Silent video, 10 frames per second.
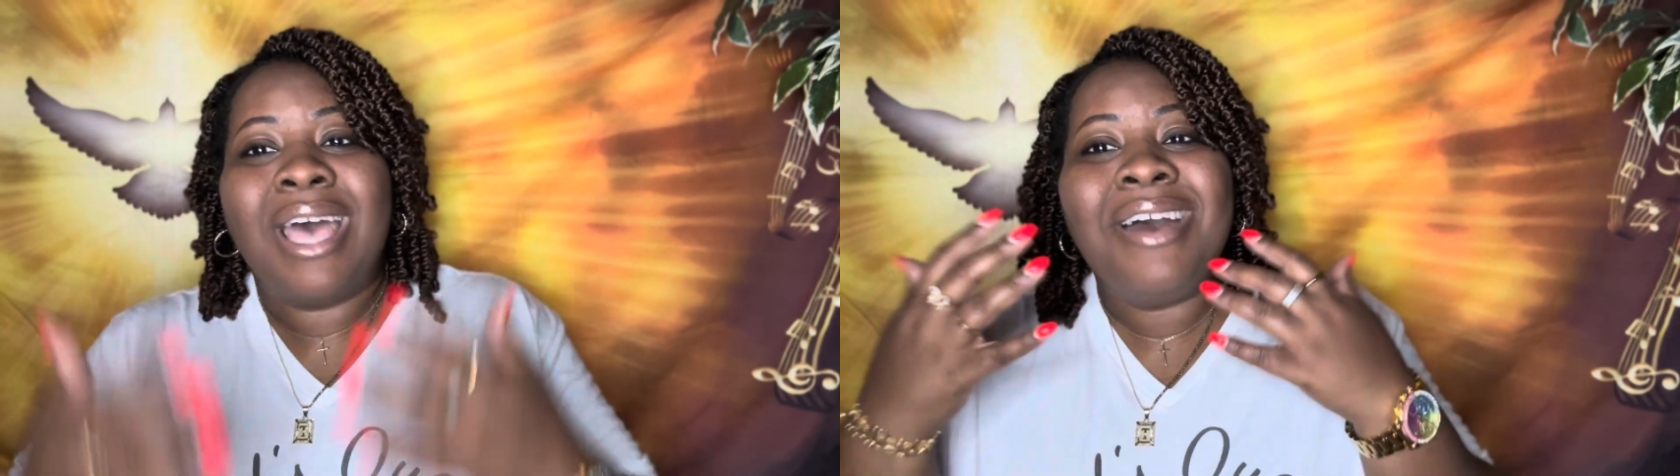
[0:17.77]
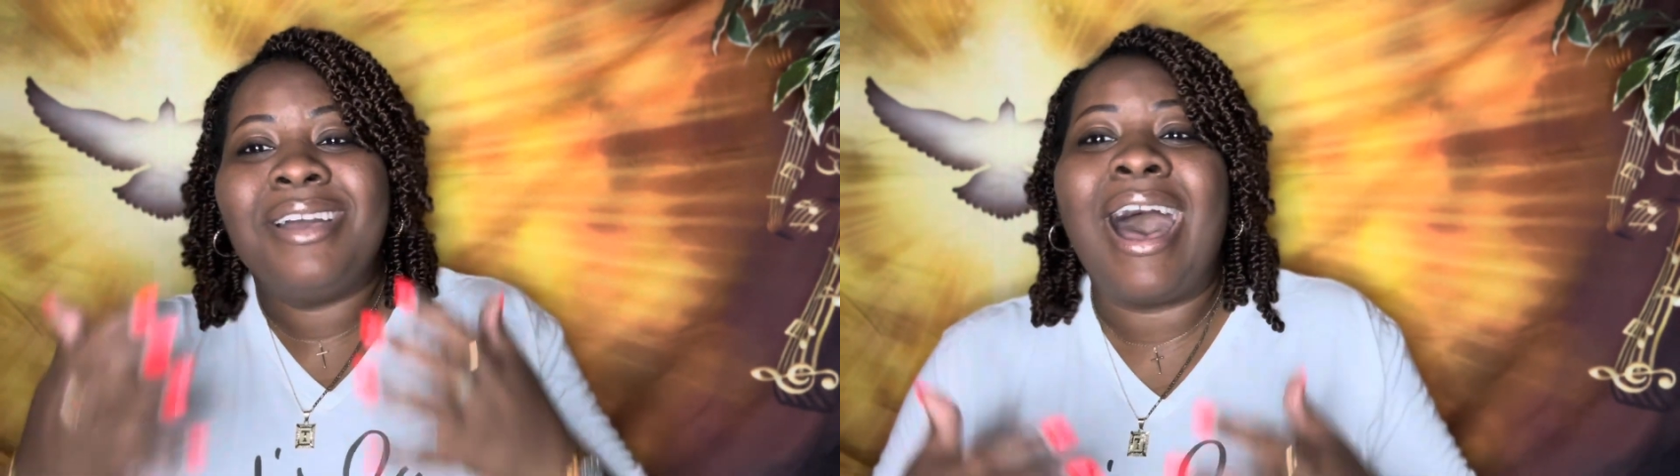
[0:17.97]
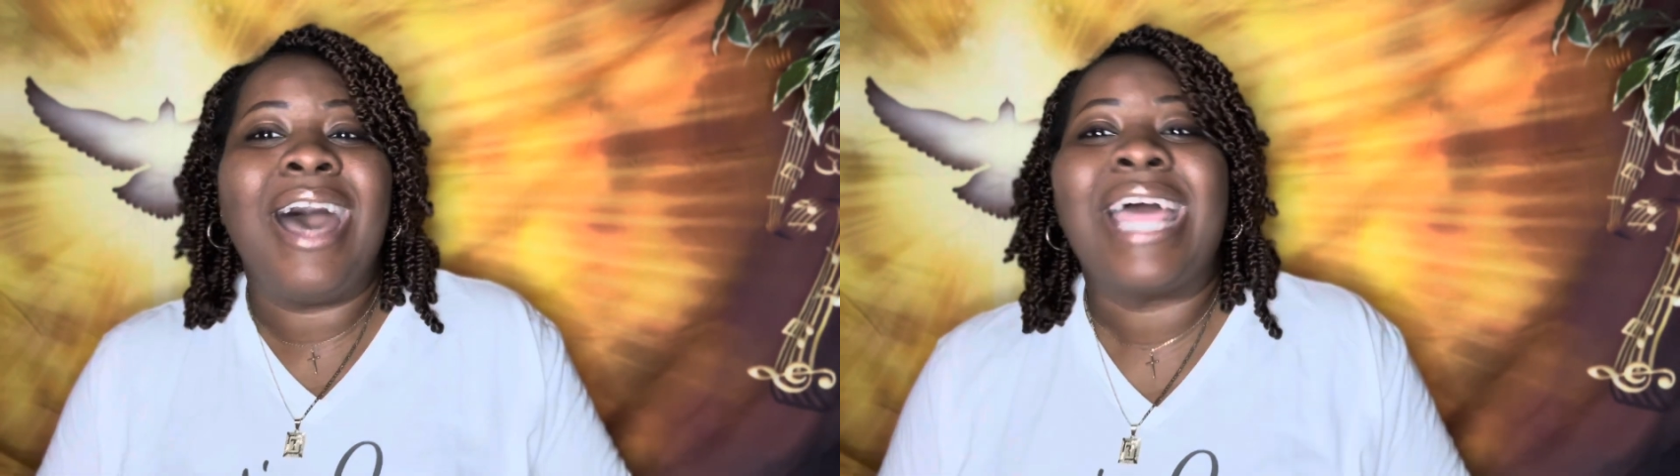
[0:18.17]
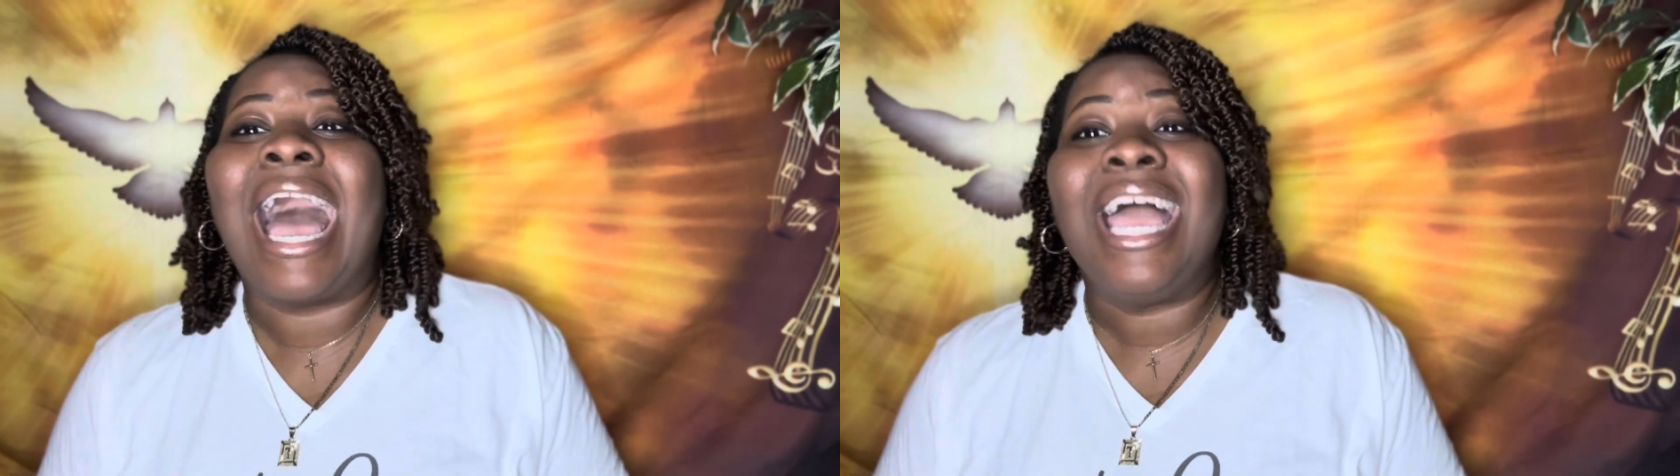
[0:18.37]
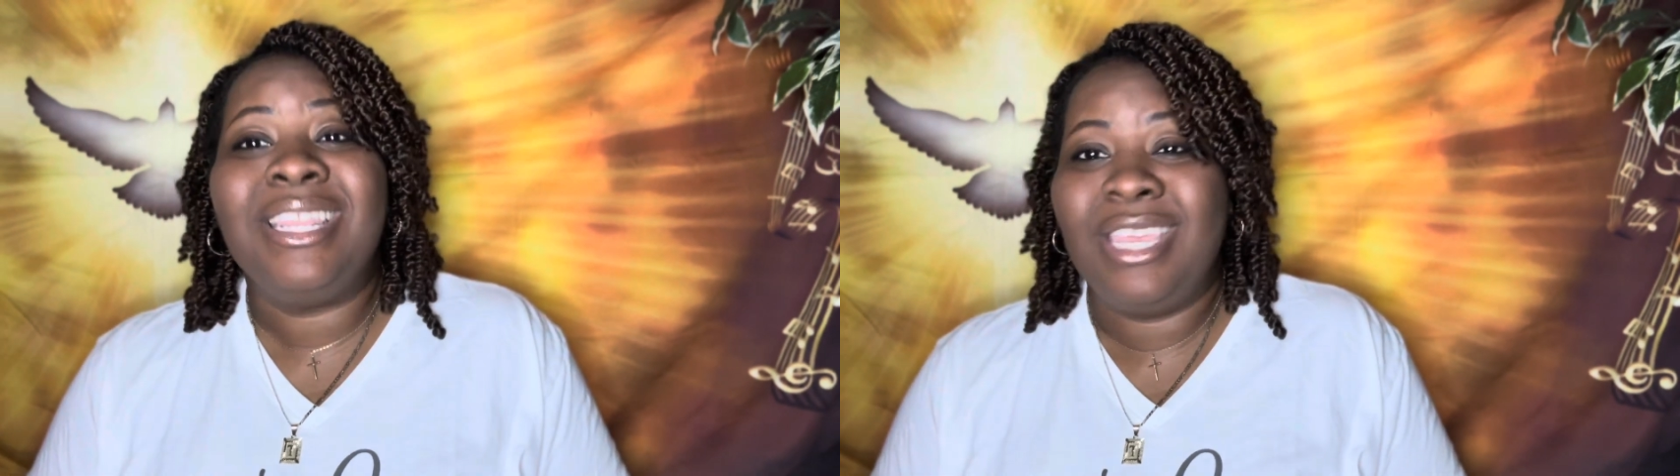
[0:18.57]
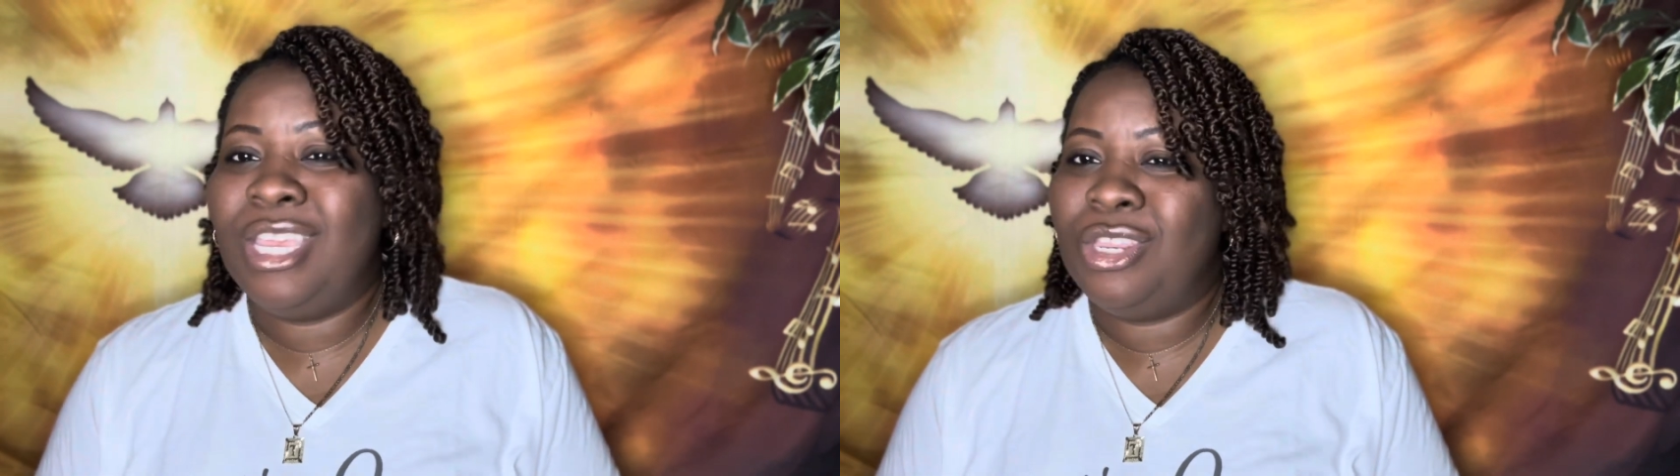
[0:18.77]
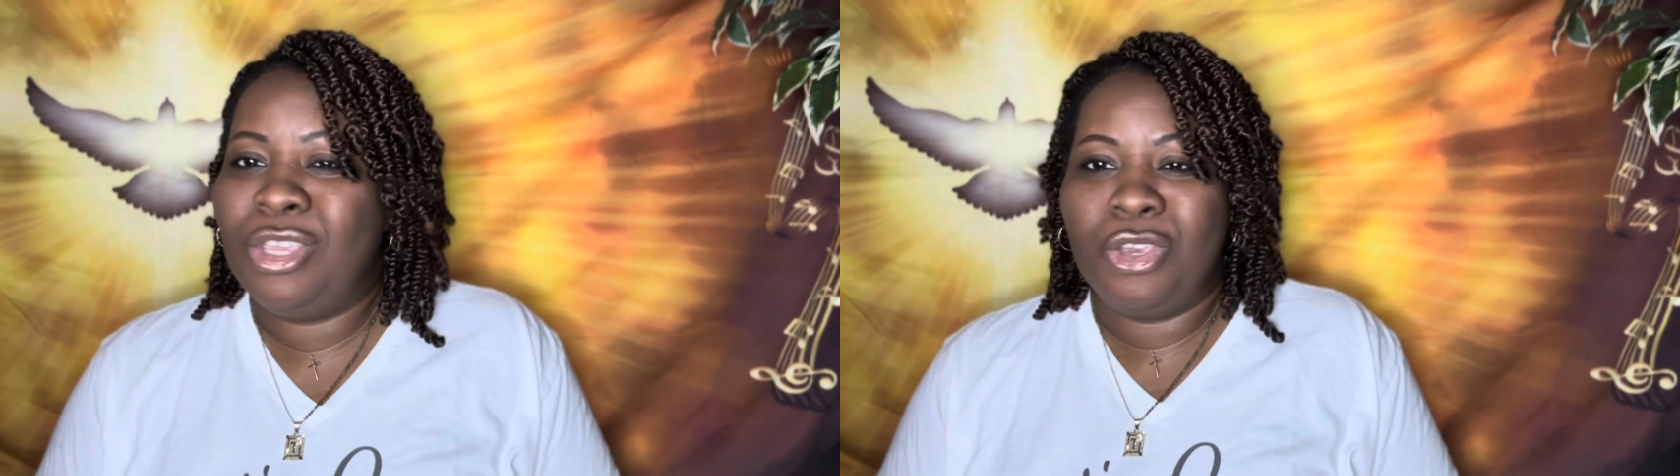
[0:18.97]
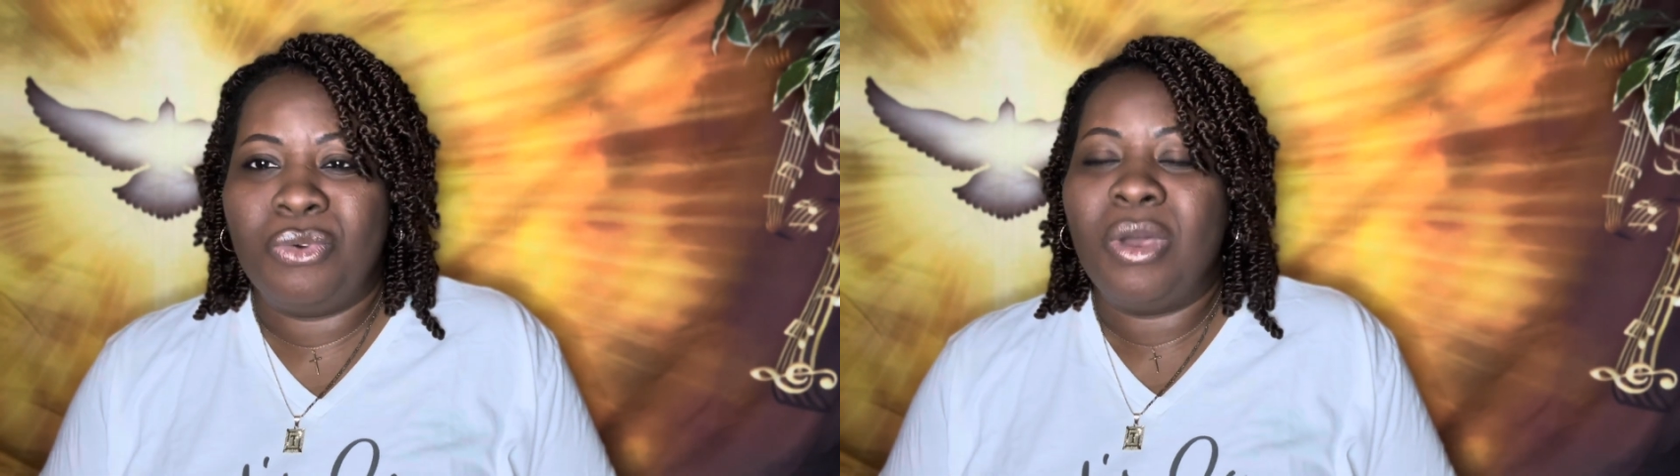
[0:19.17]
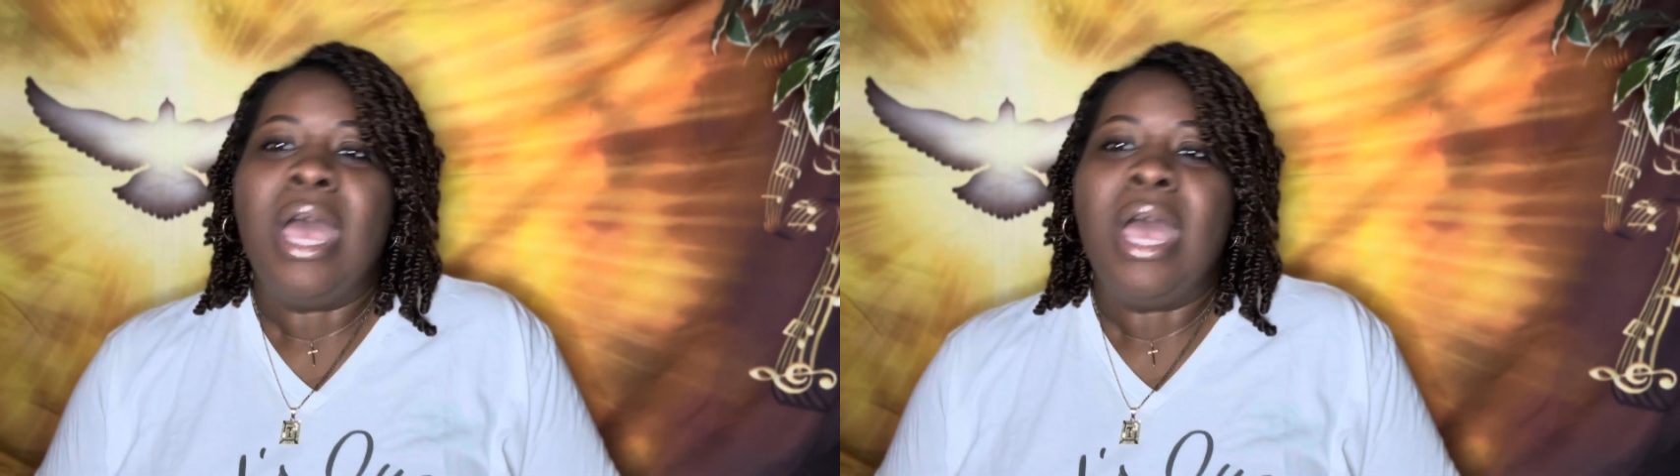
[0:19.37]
God, I need you.